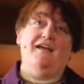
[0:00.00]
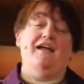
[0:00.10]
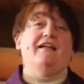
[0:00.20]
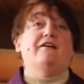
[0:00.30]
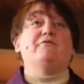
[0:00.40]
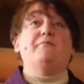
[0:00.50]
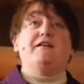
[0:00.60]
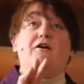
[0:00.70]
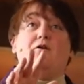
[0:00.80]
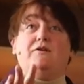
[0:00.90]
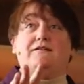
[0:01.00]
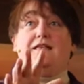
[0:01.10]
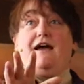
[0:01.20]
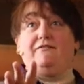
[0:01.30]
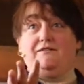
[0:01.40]
And everybody always
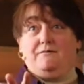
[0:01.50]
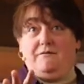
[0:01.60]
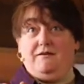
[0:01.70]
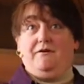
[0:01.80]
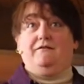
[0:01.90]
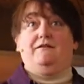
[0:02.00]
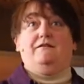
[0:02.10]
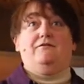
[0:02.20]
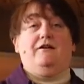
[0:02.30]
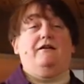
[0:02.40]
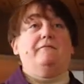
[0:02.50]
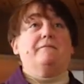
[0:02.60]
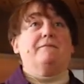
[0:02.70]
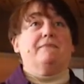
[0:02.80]
laughs at me about this, right?